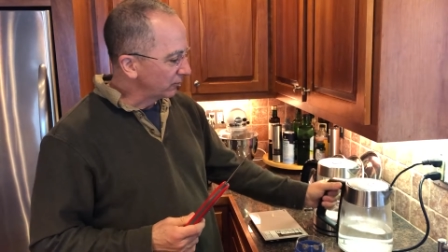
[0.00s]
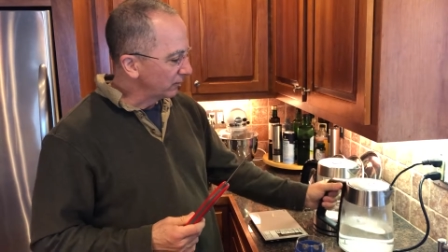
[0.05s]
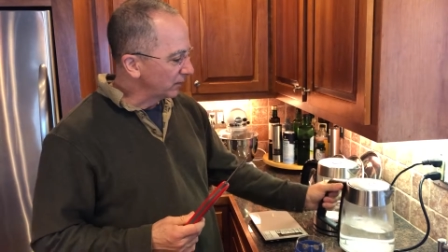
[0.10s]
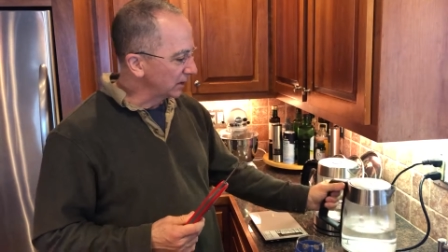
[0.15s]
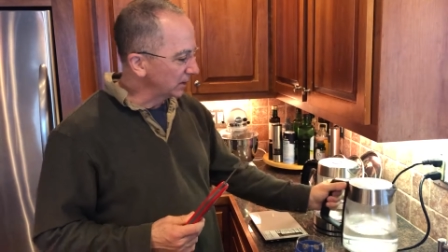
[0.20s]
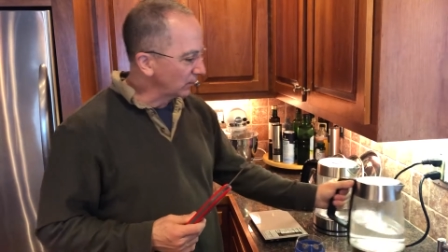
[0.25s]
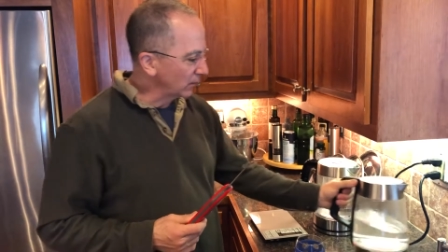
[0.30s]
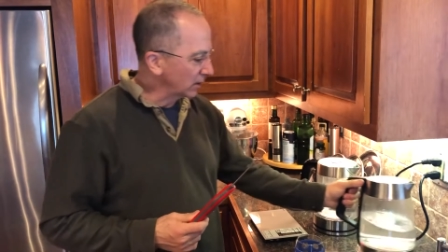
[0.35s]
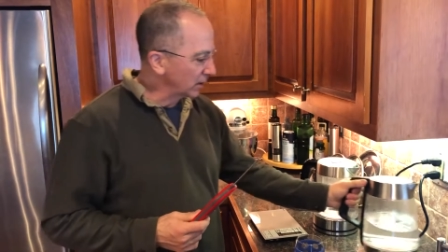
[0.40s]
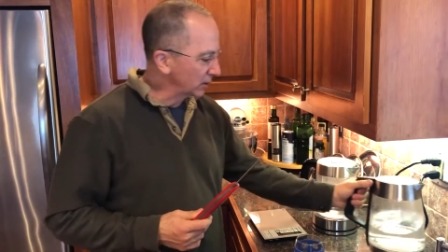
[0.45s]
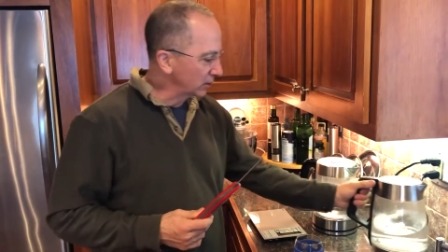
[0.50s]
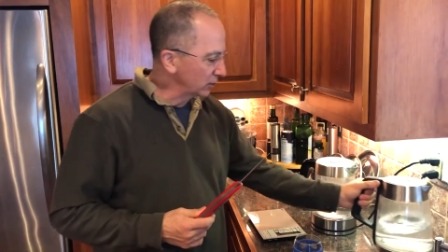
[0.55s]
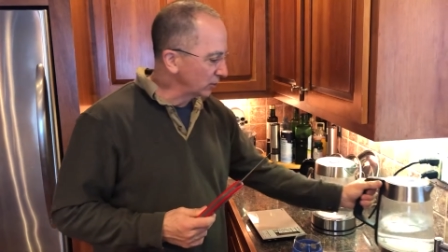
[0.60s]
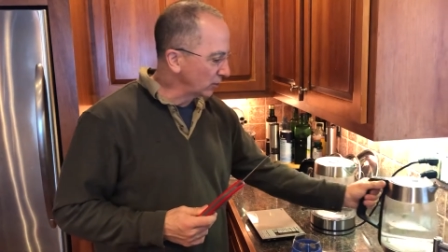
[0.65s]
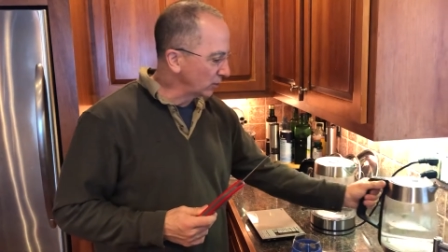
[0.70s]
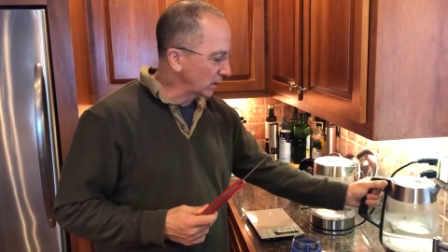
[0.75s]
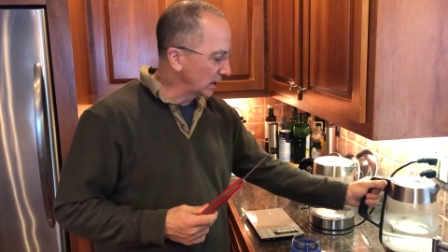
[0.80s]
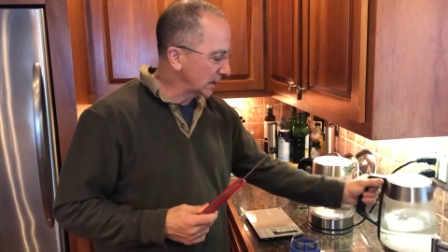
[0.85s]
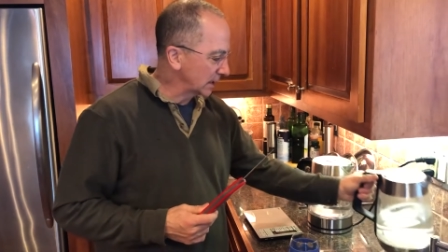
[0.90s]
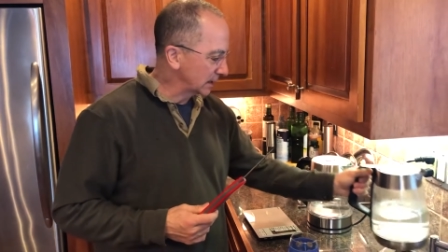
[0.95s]
really want
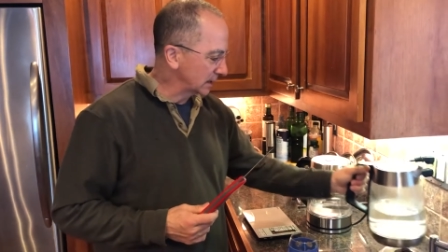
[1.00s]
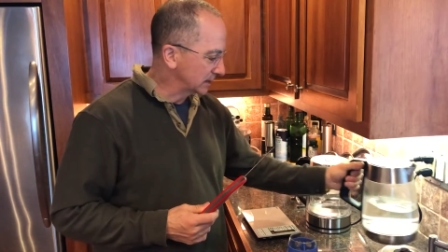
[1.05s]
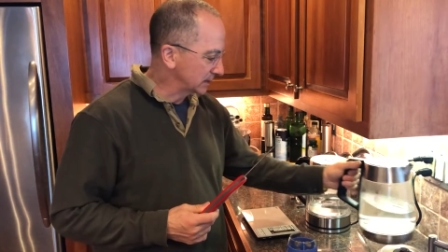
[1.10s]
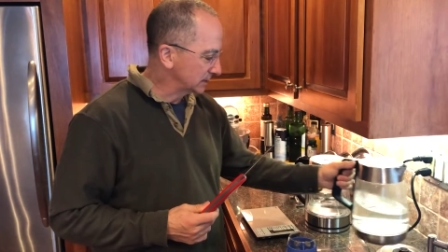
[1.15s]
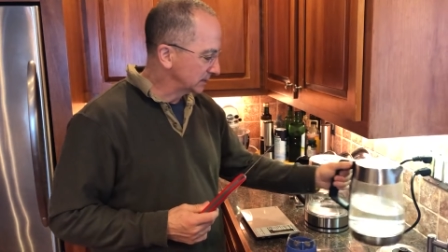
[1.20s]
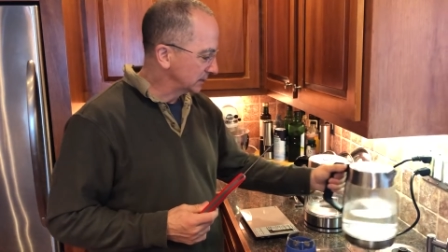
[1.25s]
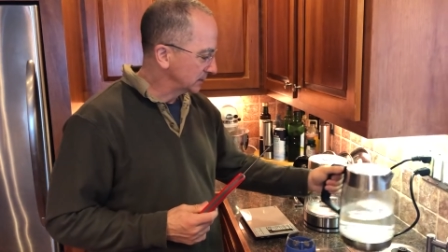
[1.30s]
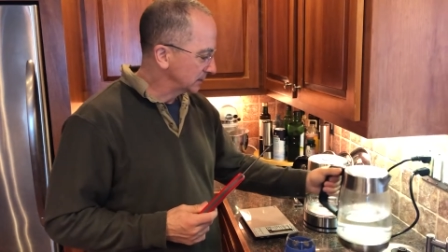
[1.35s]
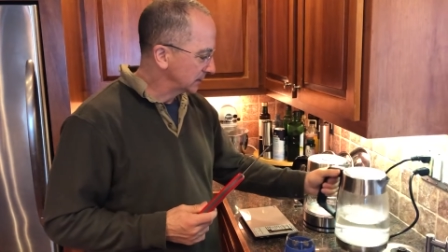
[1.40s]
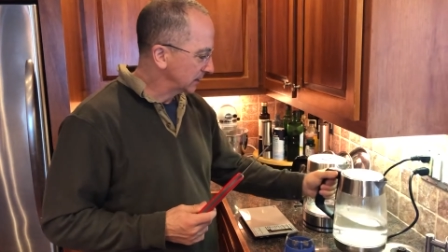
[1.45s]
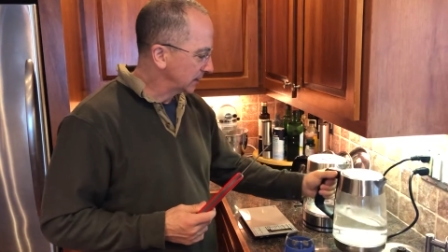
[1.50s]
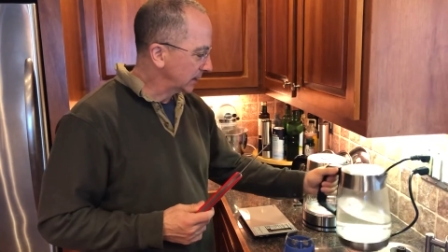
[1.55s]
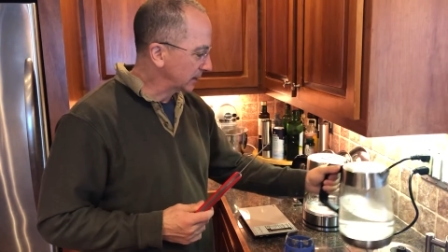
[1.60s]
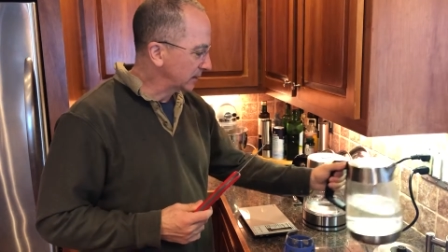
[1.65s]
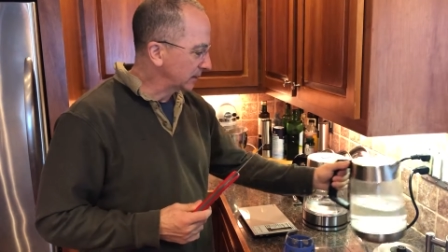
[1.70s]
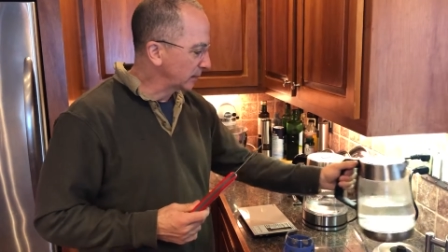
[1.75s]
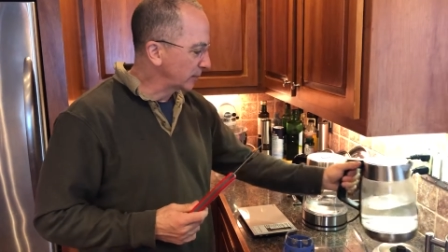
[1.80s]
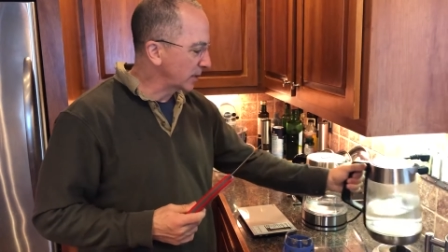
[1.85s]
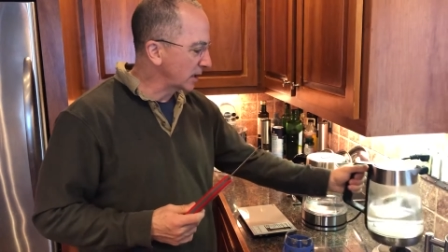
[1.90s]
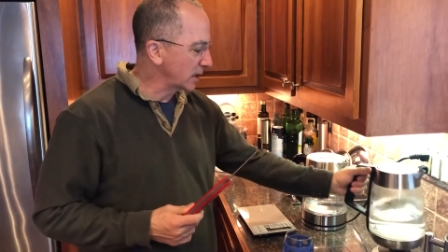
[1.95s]
to
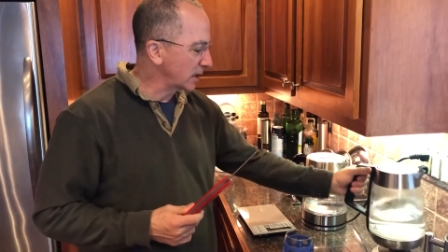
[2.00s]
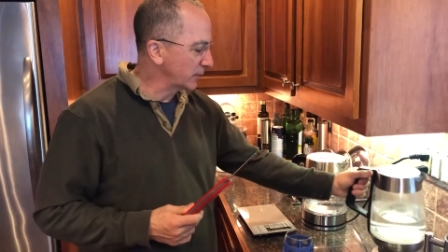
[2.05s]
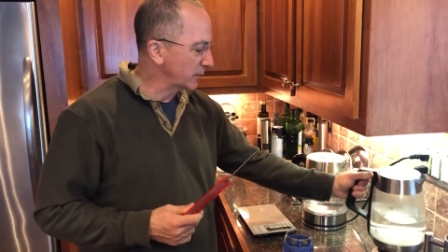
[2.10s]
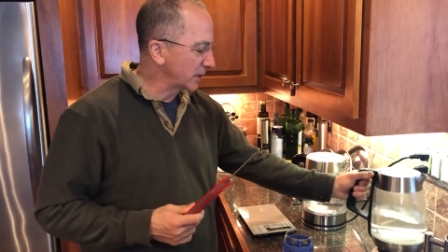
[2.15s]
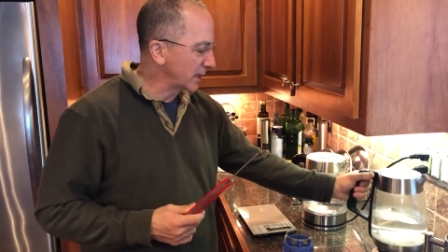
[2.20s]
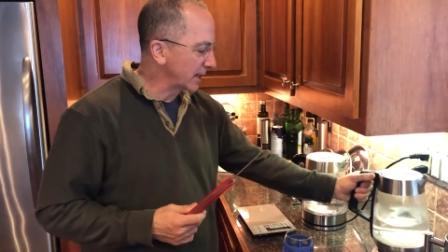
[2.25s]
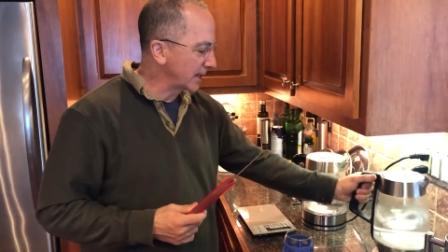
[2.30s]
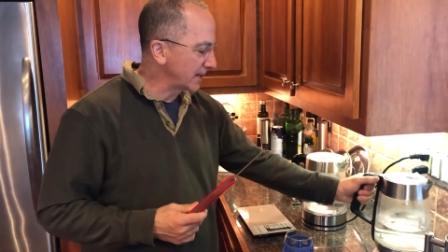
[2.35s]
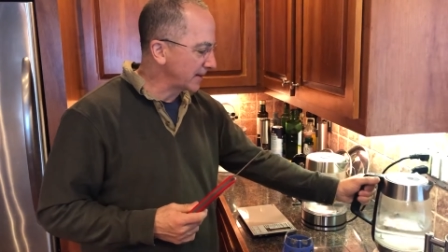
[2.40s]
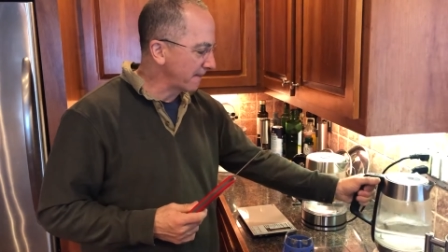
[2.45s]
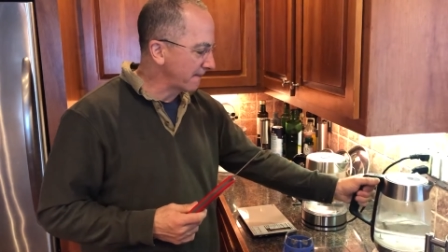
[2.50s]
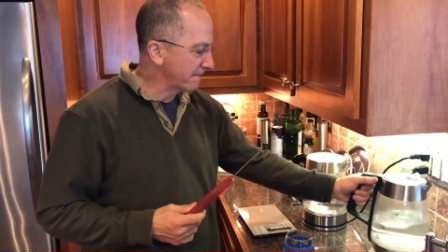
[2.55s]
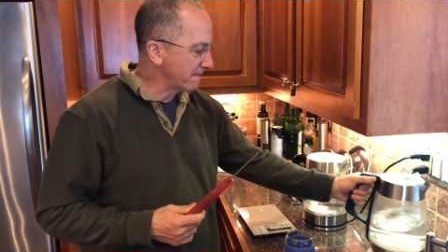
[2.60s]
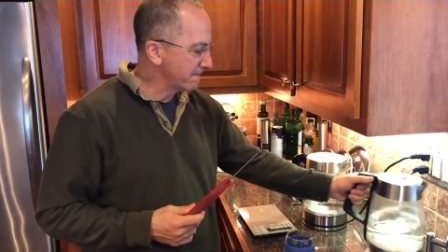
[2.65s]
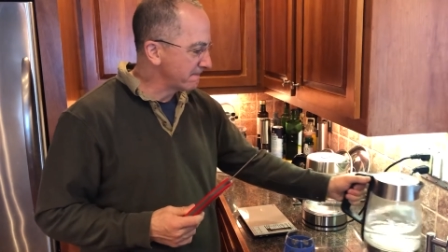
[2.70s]
get to the bottom of that.